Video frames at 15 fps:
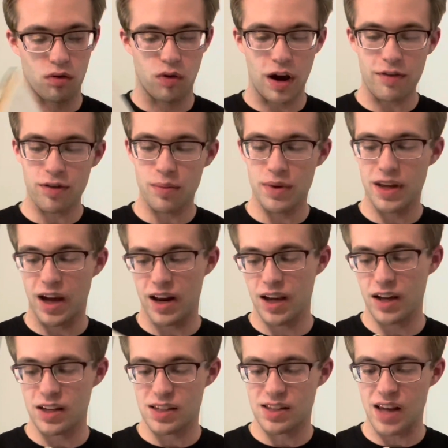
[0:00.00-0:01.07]
from the beginning,
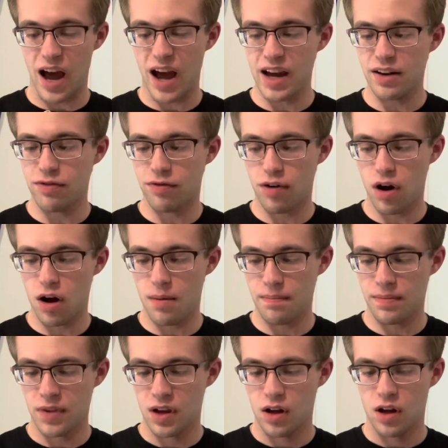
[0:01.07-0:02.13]
aside from
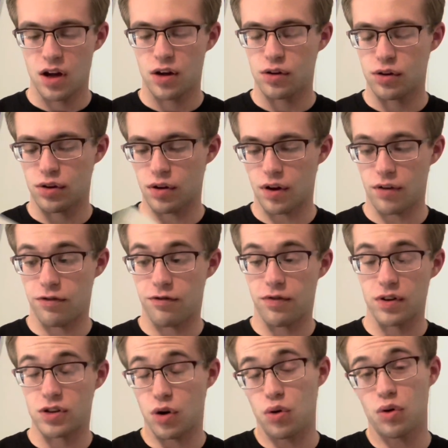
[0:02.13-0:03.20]
a
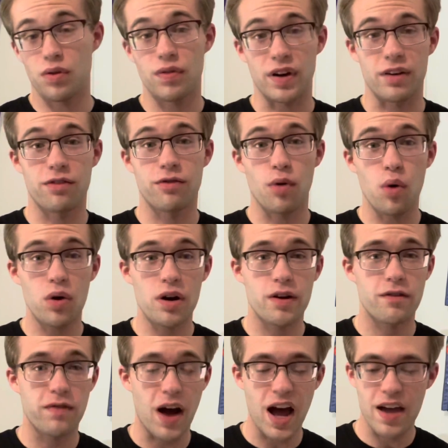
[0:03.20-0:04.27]
total of like 4 or
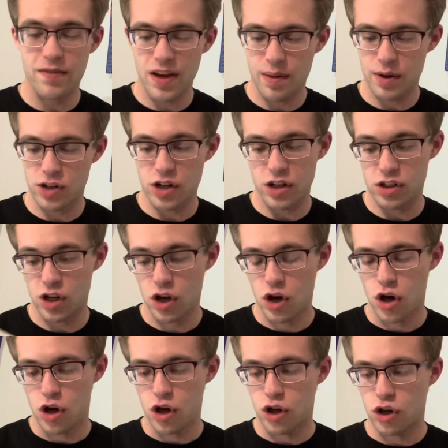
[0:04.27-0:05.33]
5 images,
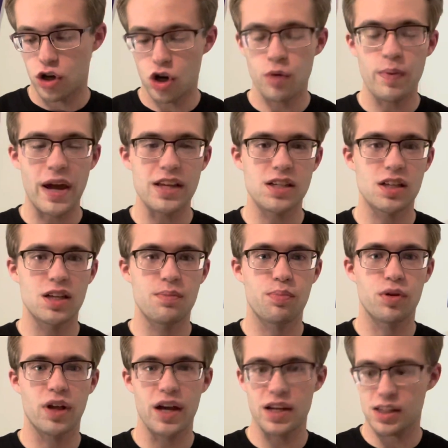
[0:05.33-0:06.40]
you're basically
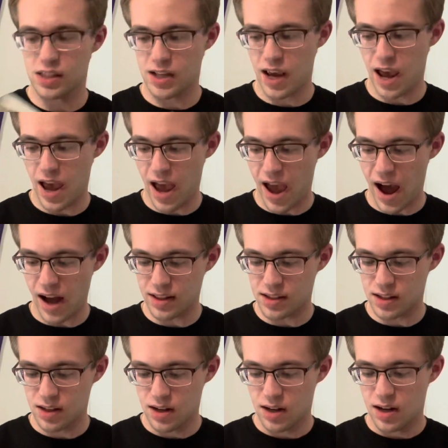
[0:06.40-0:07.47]
placed at
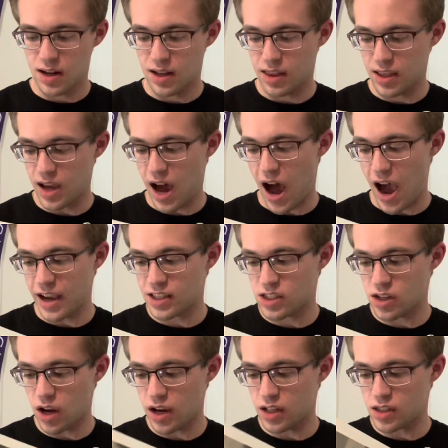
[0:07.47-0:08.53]
the
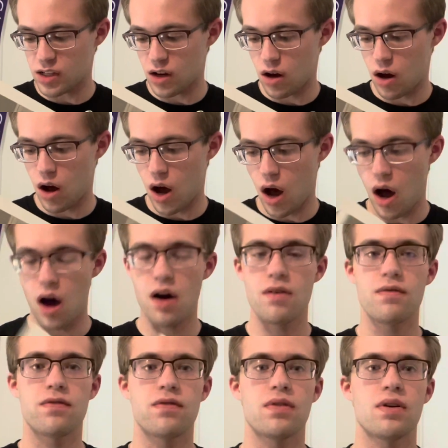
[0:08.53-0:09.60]
eyesight
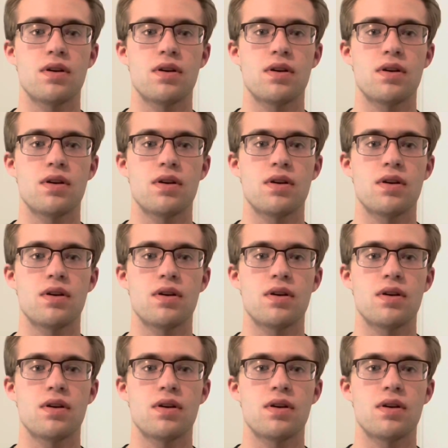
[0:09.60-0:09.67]
of